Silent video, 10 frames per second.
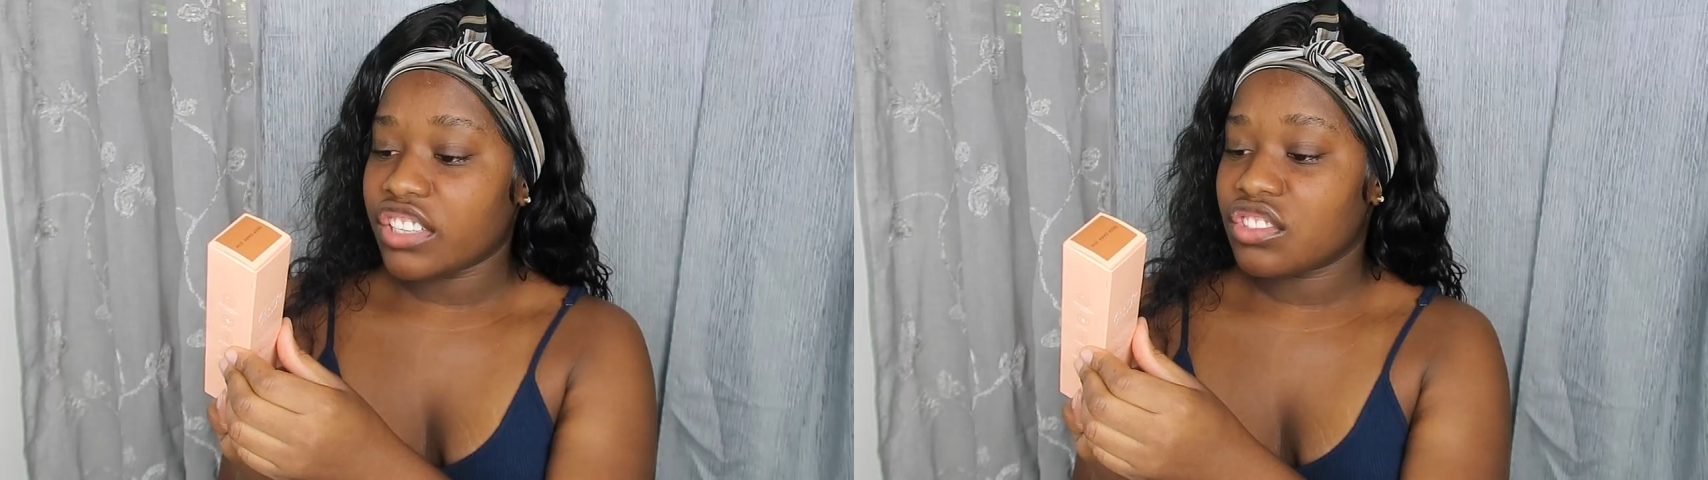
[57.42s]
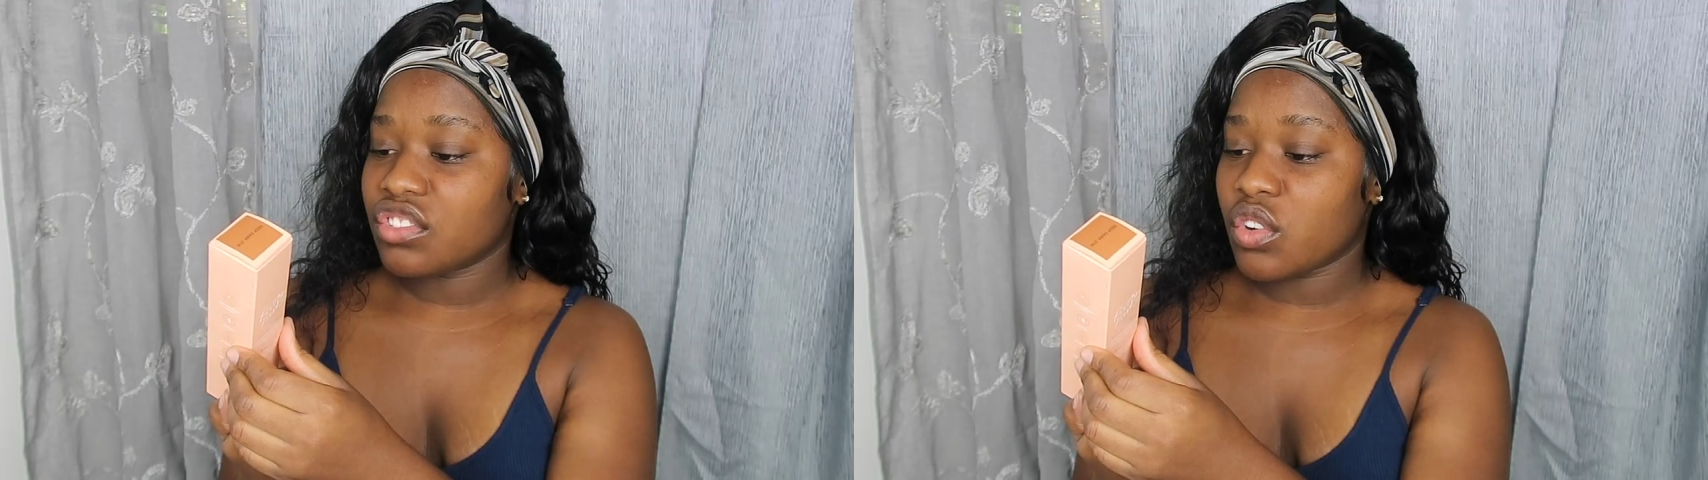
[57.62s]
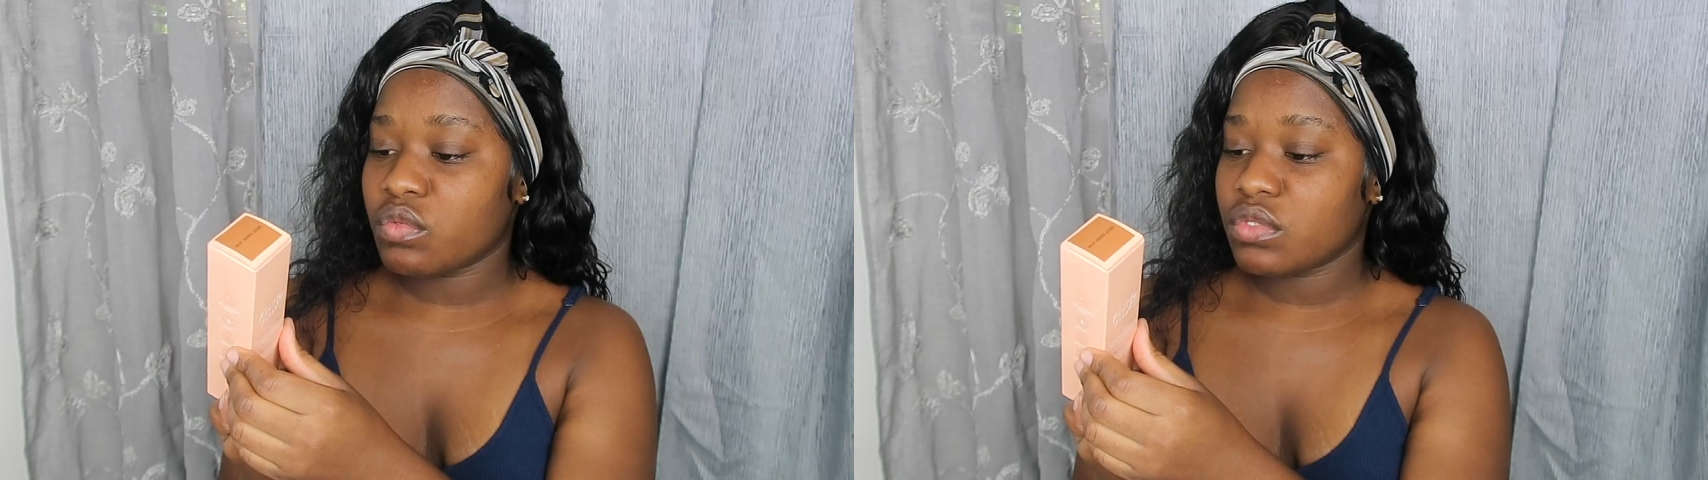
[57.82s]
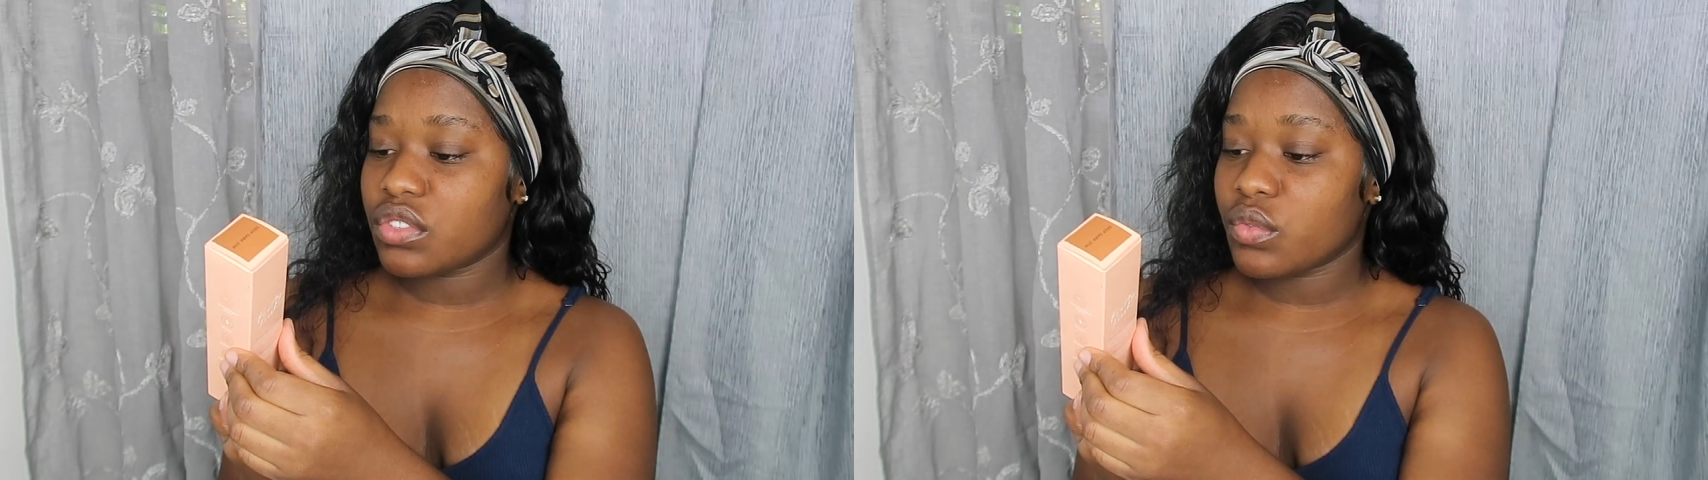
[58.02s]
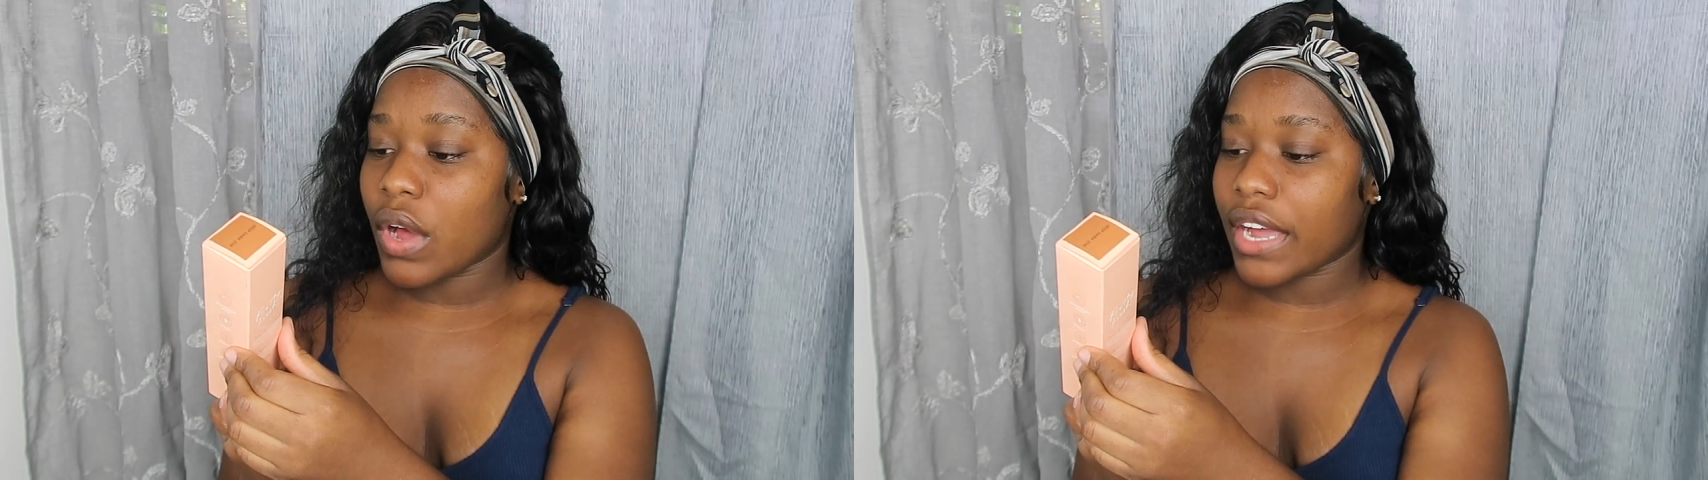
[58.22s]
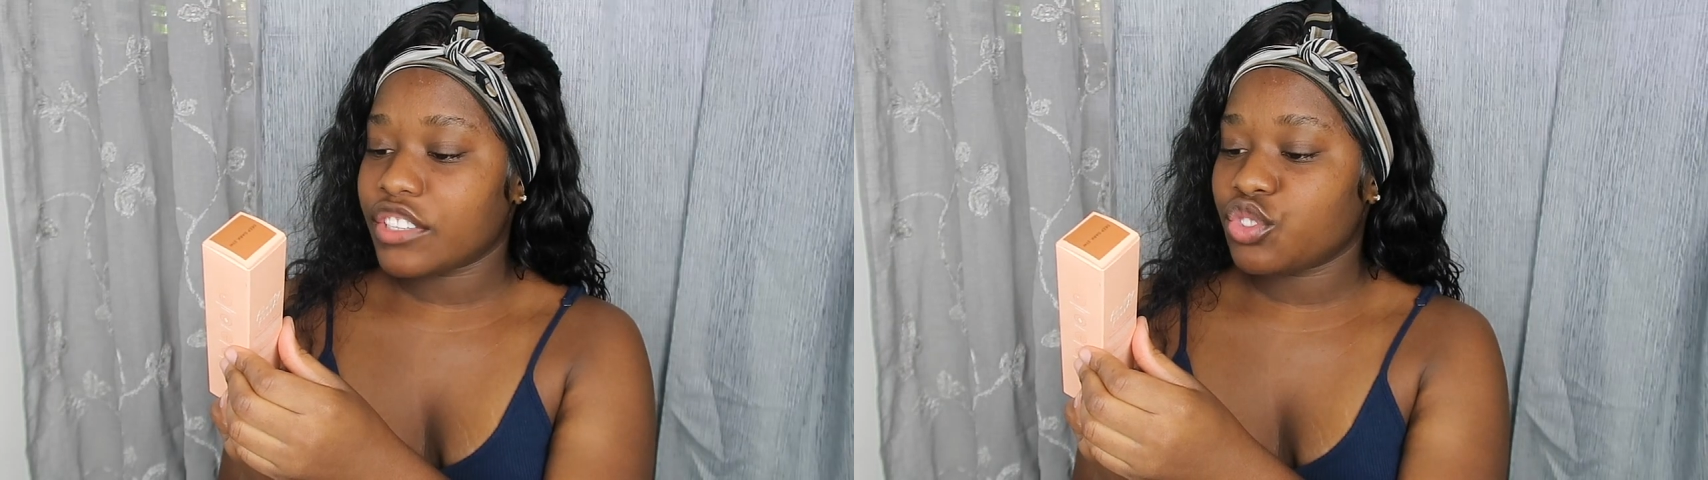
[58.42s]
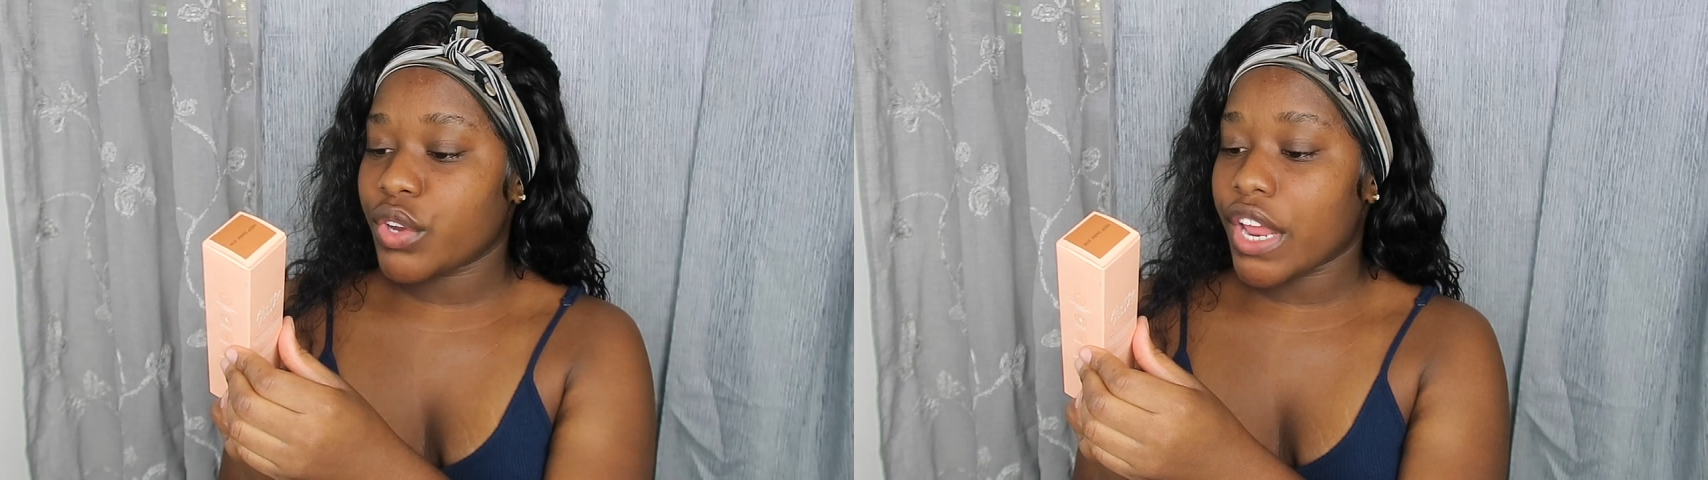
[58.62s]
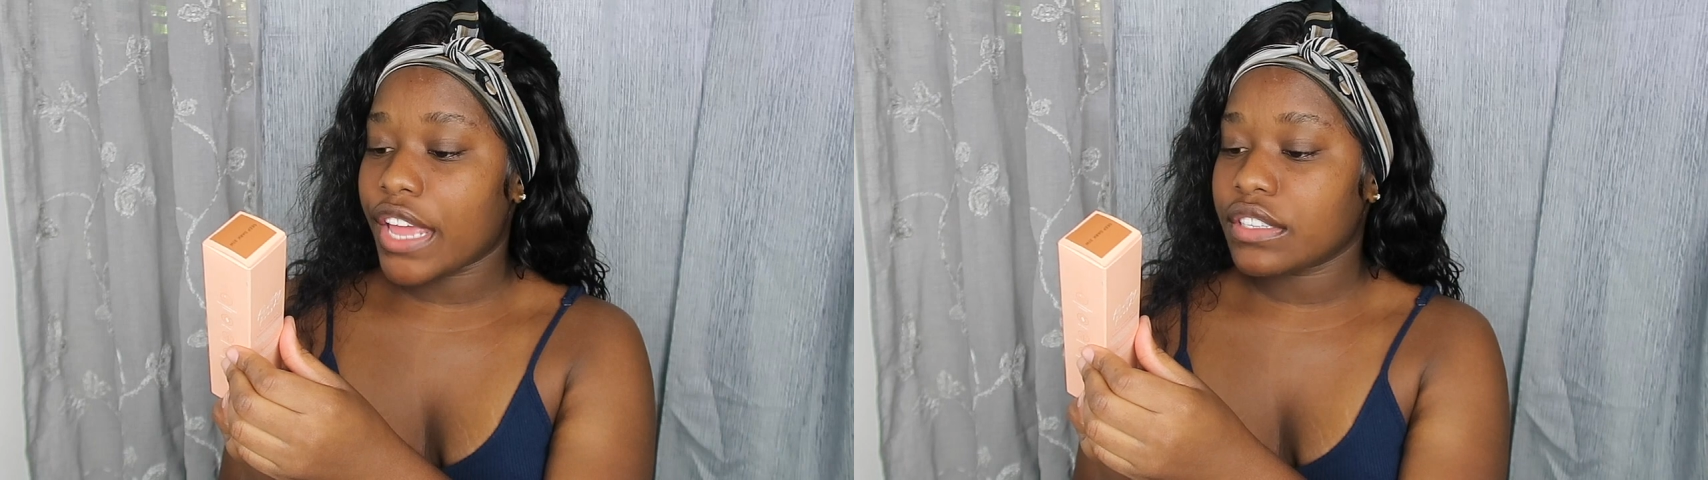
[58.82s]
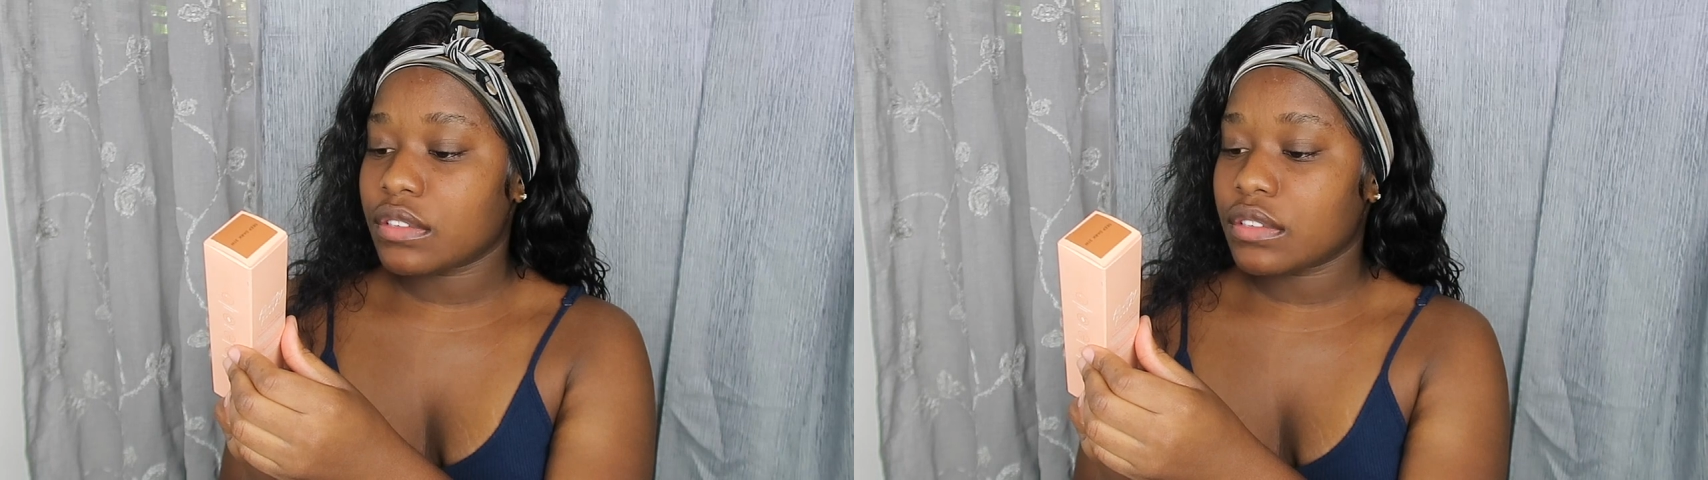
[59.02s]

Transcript: It's known to hydrate and